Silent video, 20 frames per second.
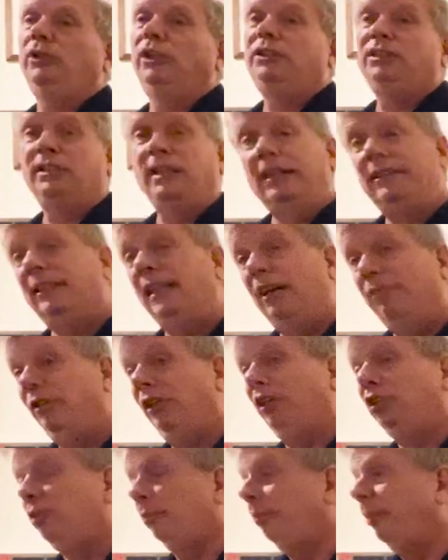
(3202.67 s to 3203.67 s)
it's nice to have
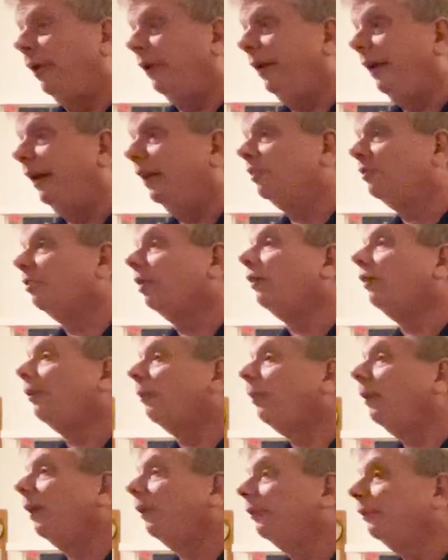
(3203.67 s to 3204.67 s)
an extra pair of hands
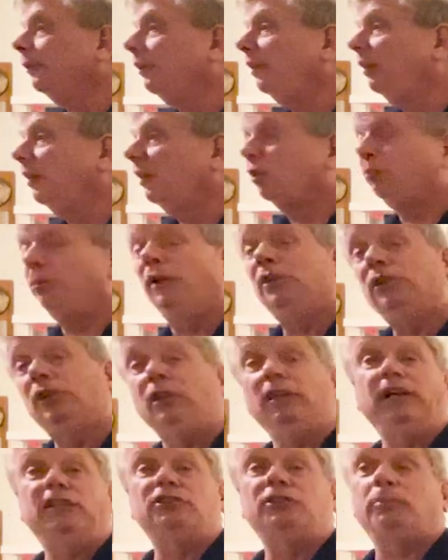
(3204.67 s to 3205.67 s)
running around,
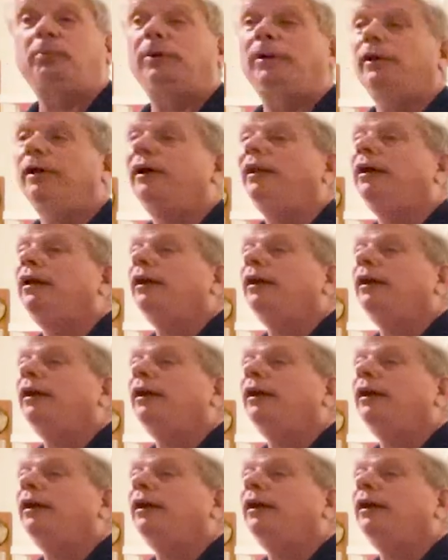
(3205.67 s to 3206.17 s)
especially an extra pair.